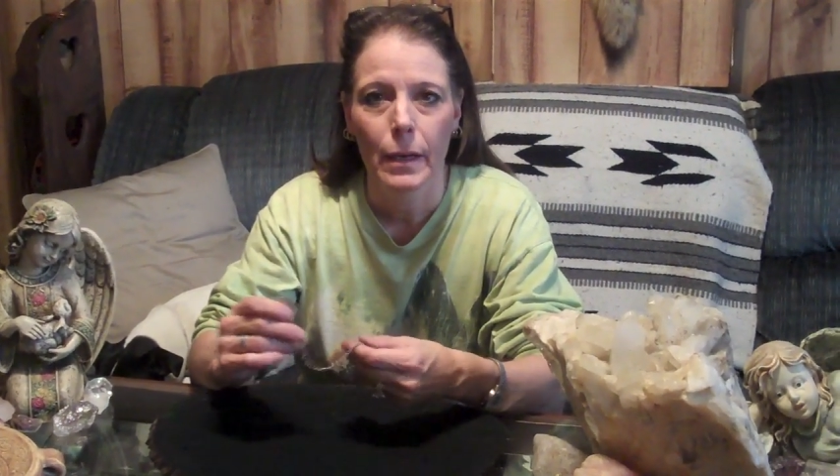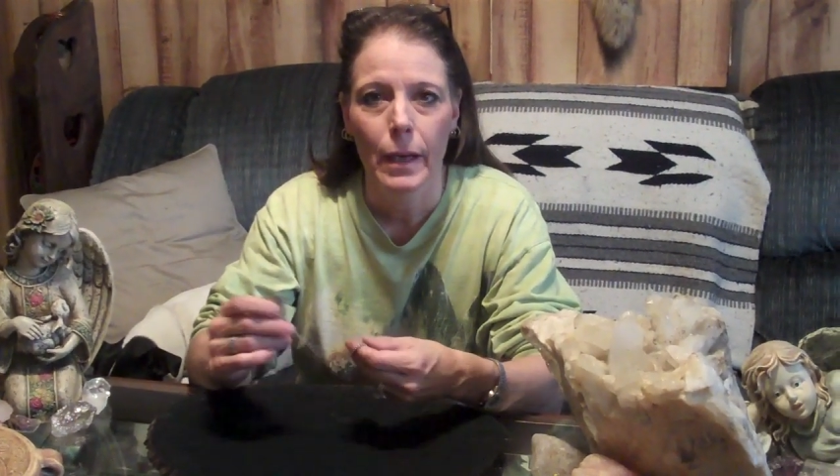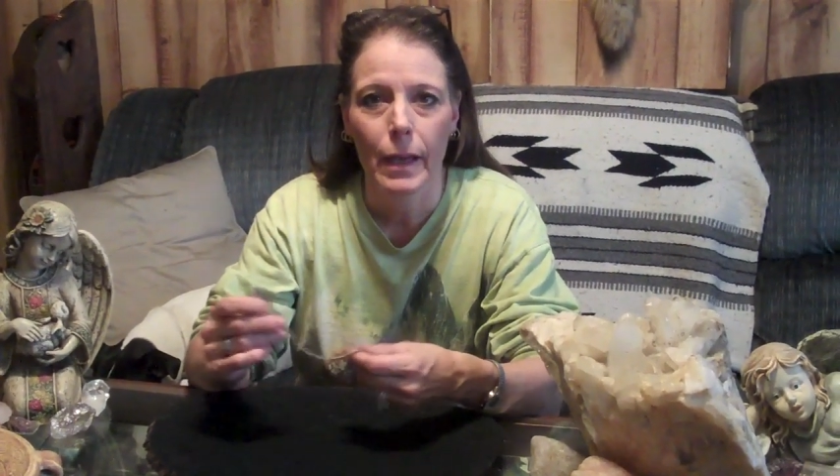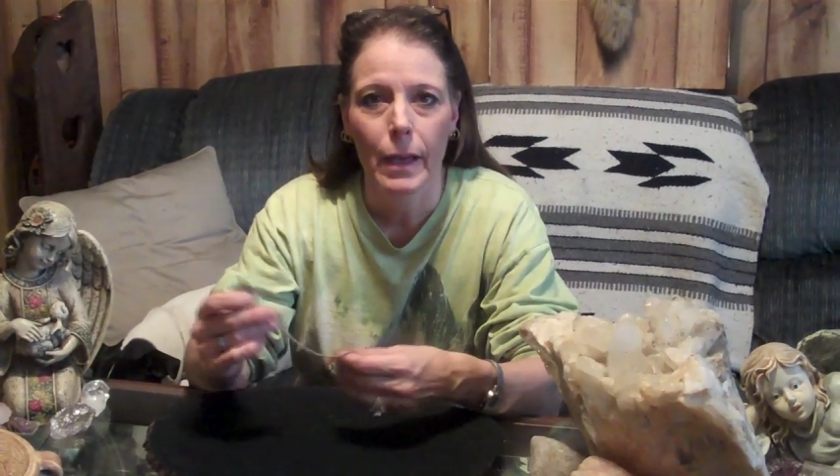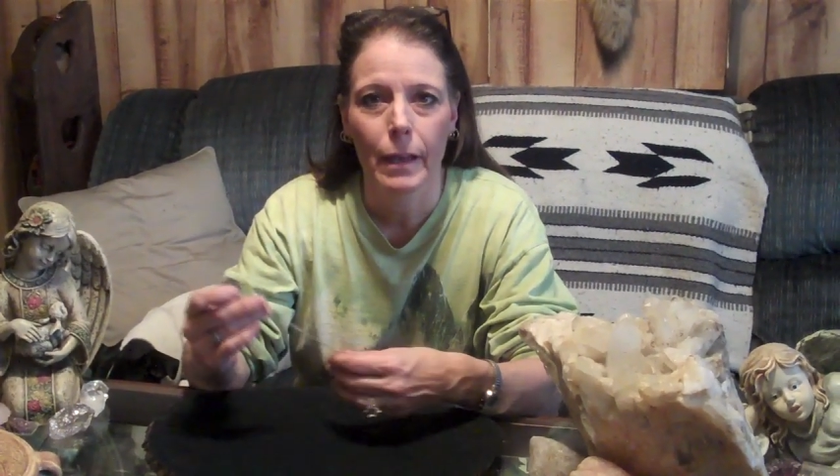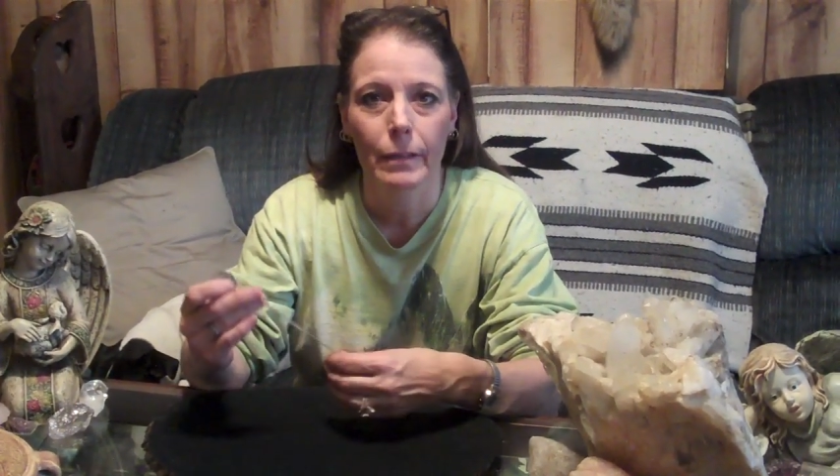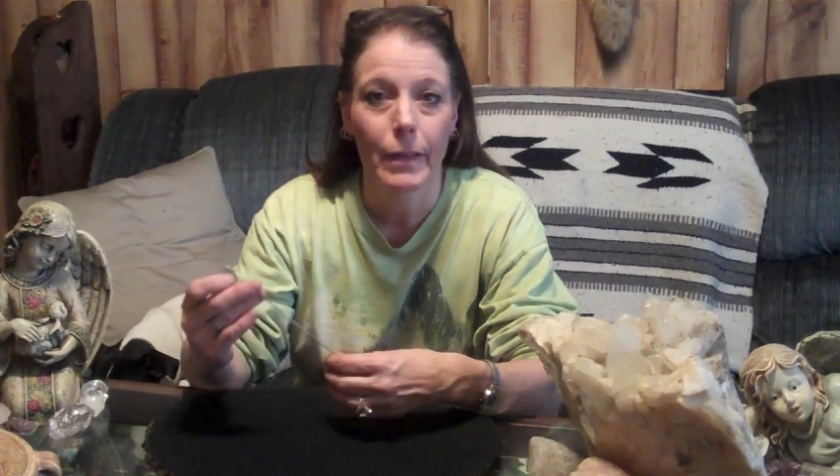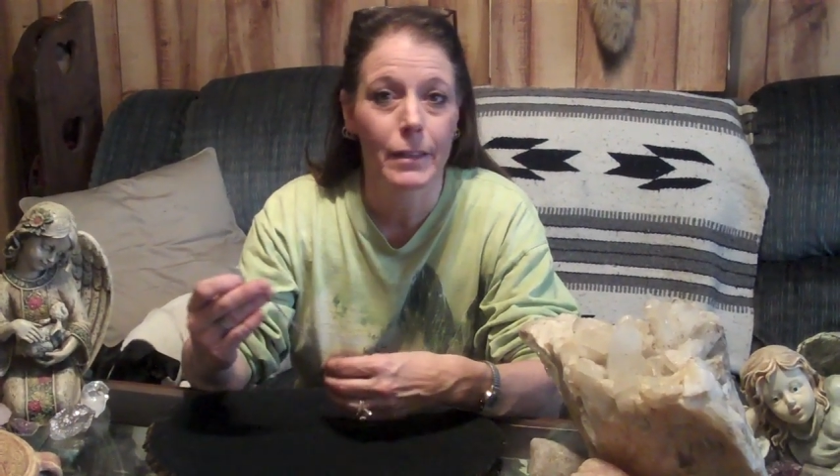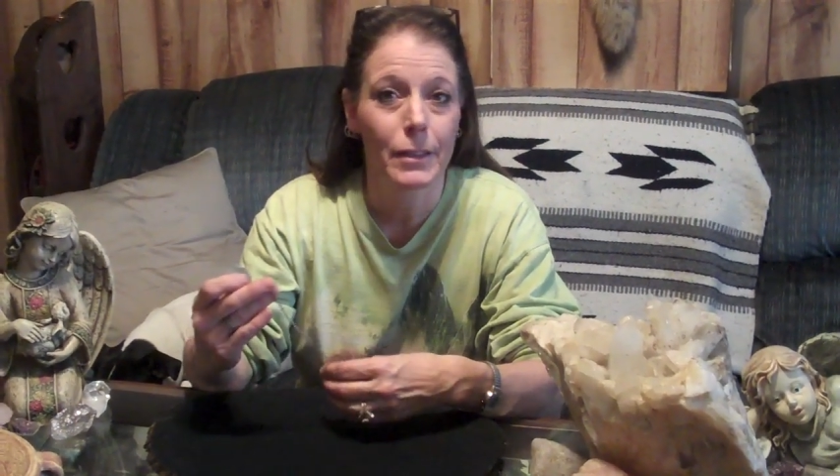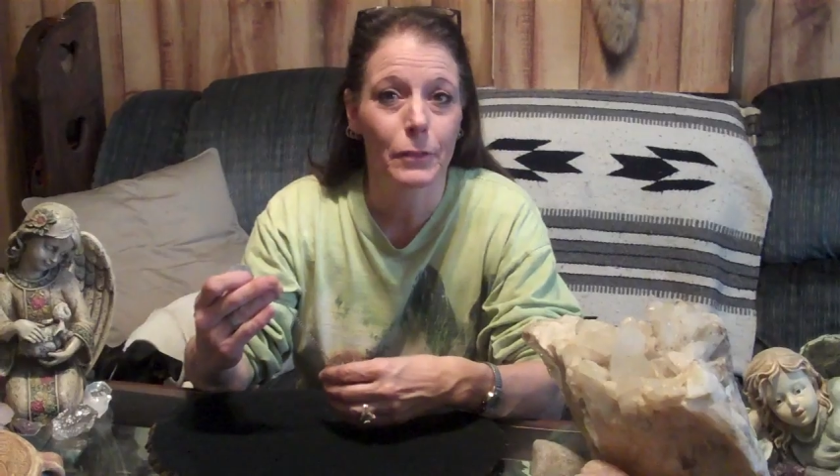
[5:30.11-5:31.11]
And
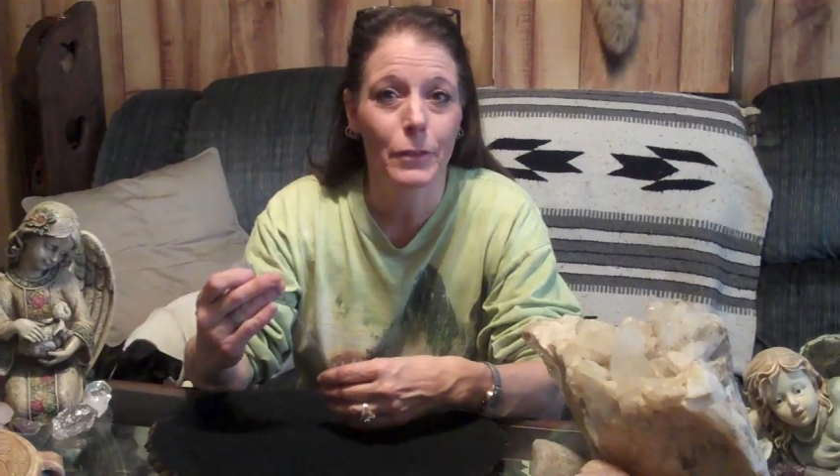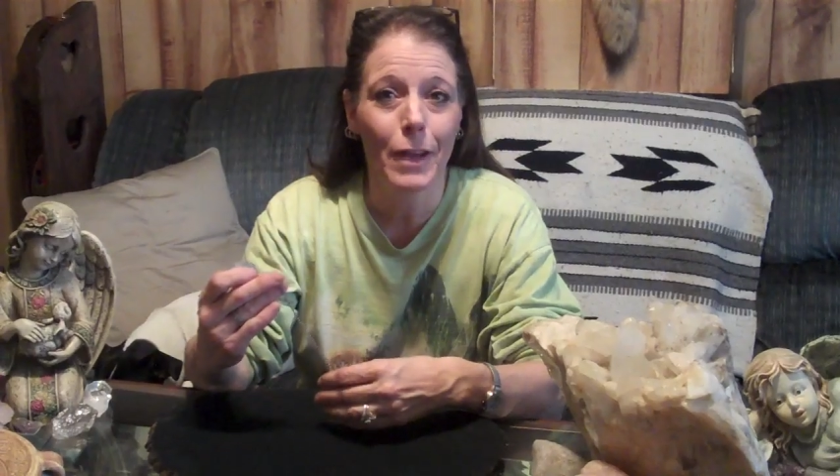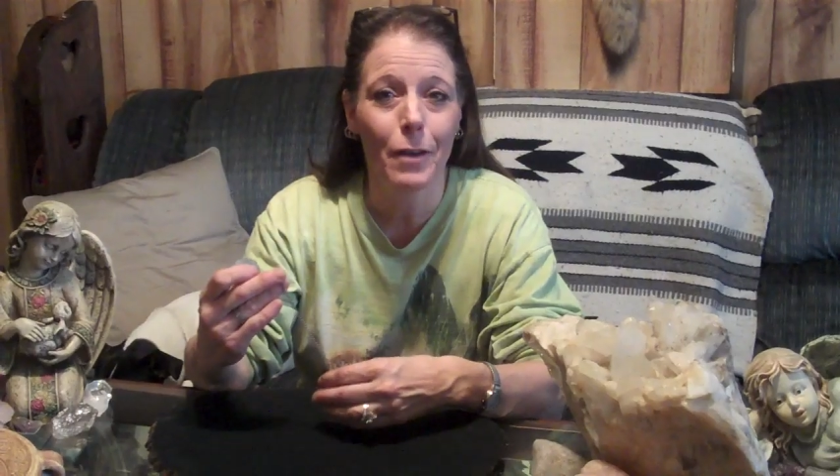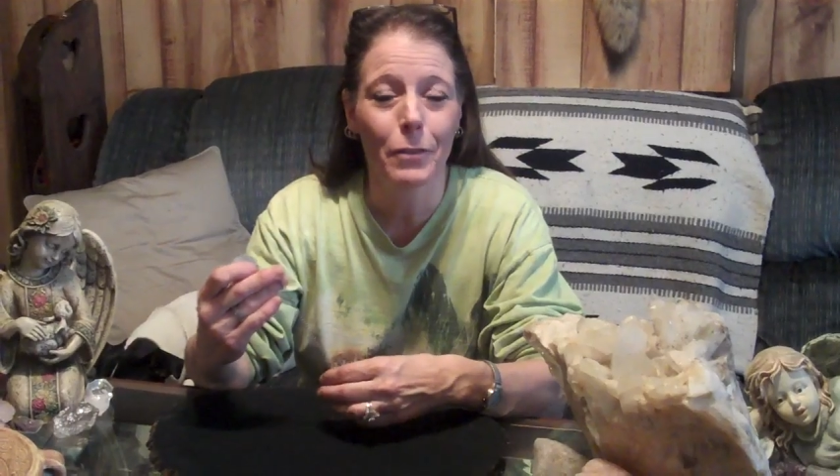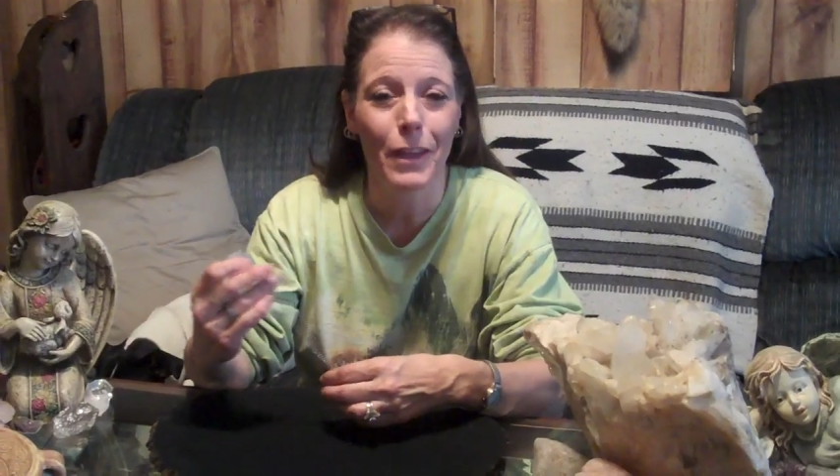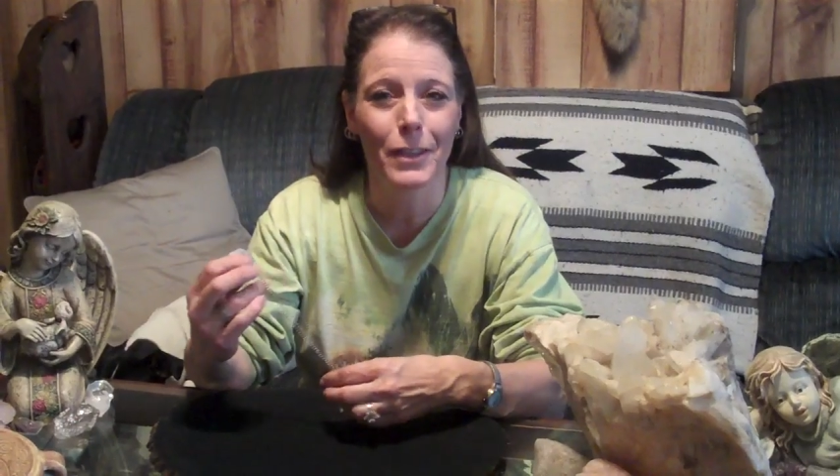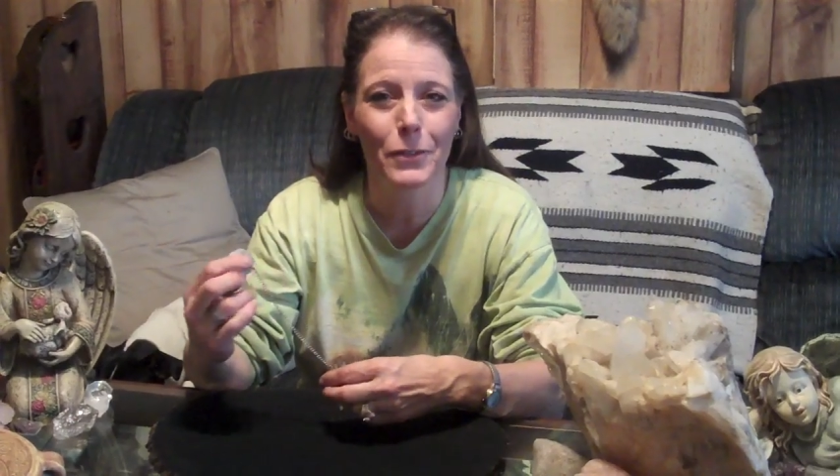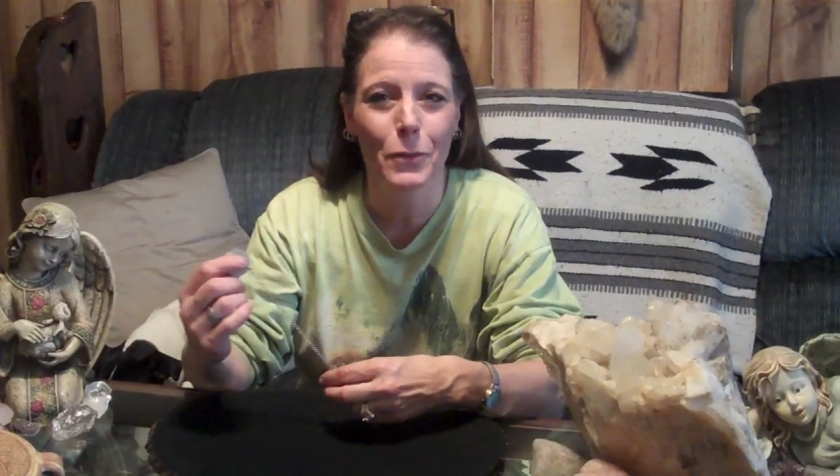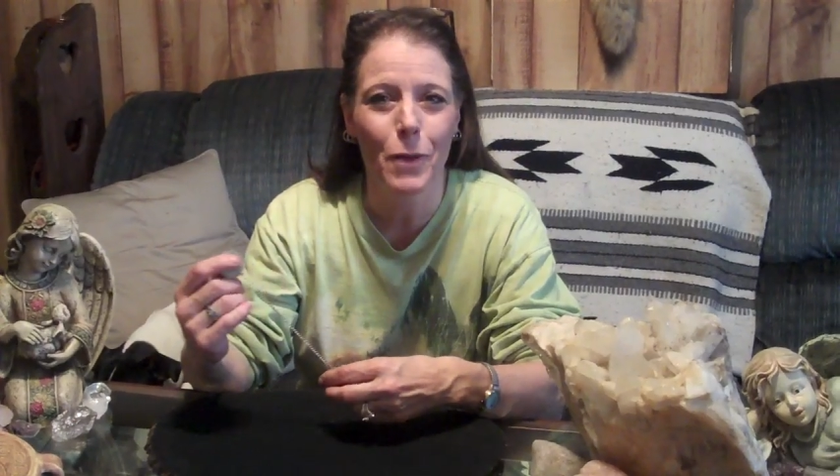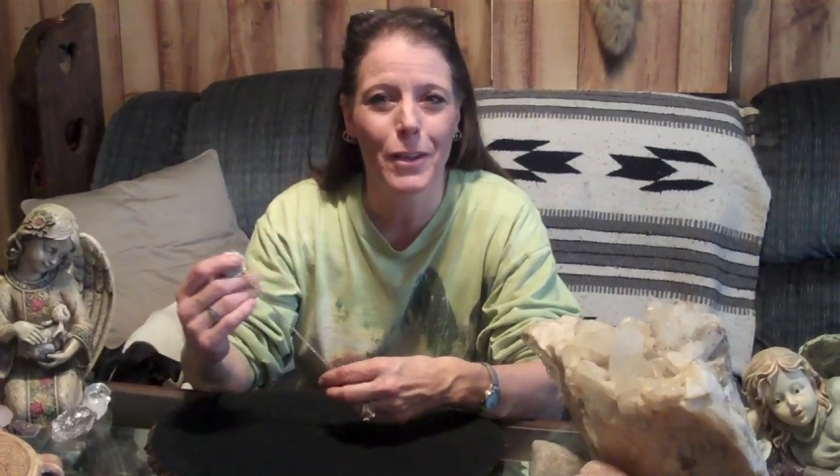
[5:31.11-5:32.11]
that's it for now. Thanks
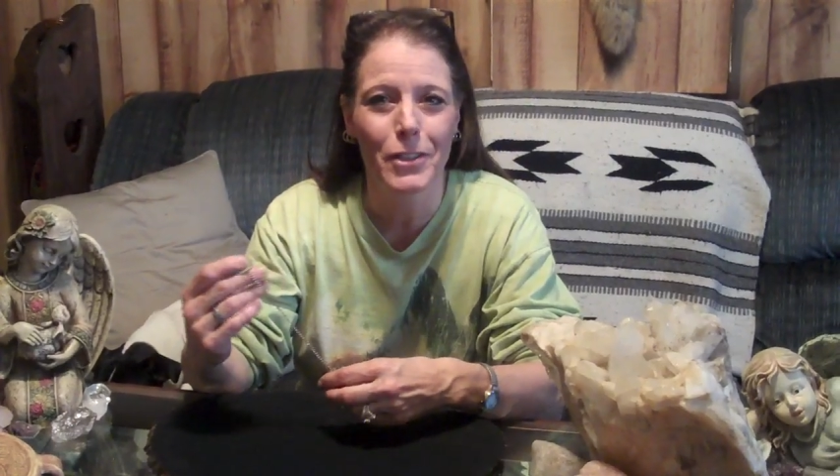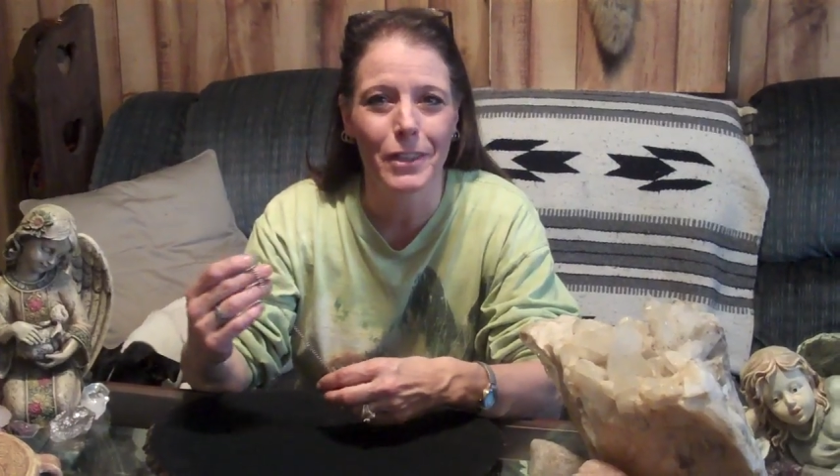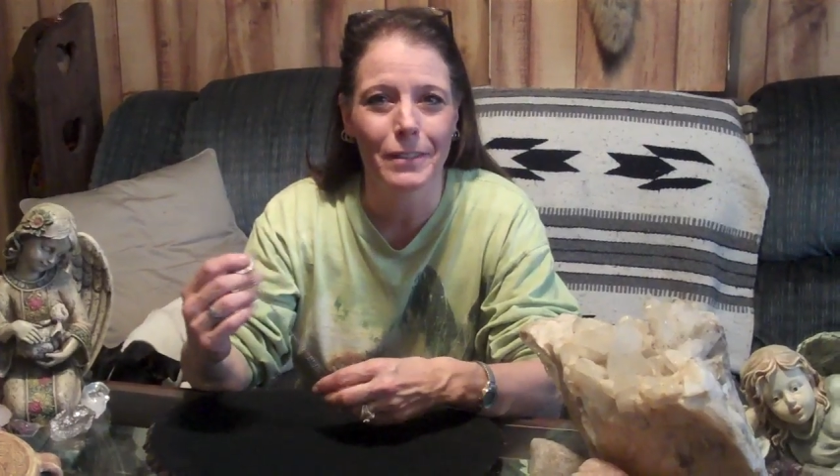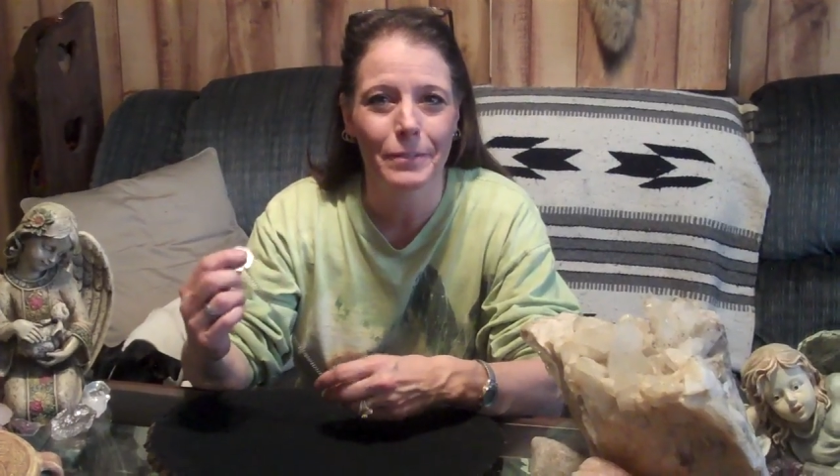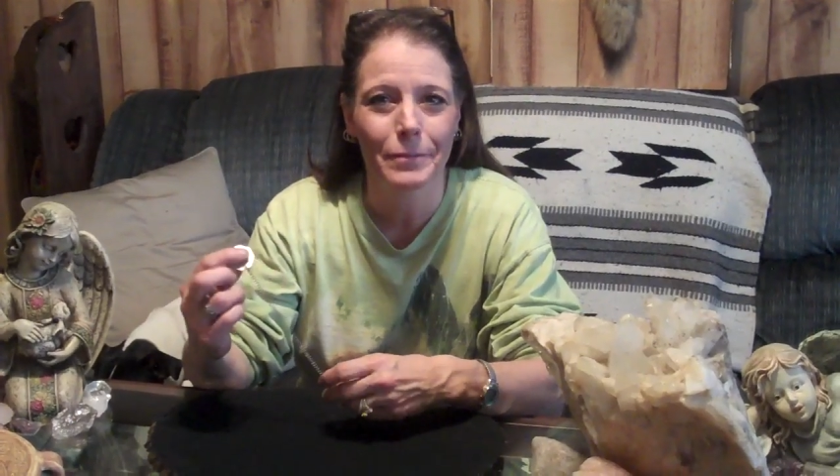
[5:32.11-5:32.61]
for watching.